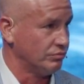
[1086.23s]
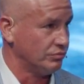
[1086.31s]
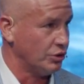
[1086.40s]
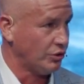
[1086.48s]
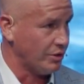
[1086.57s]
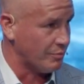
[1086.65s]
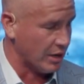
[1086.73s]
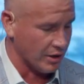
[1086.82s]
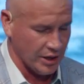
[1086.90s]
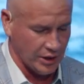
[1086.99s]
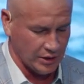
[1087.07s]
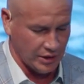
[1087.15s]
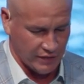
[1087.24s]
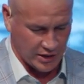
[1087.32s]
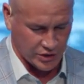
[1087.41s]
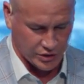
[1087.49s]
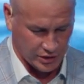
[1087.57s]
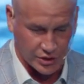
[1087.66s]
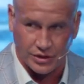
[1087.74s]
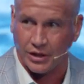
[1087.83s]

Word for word: newly married evangelist,